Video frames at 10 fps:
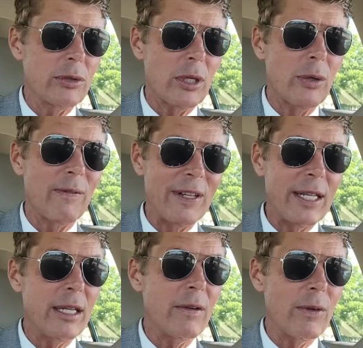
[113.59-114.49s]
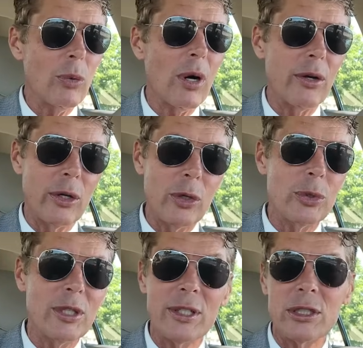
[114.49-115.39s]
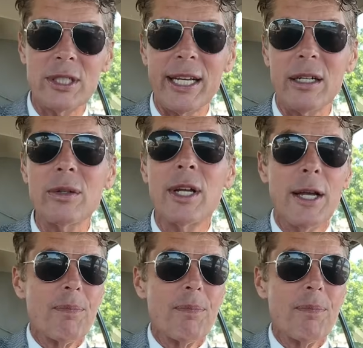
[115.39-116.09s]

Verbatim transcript: So if indeed, if you are new to this channel,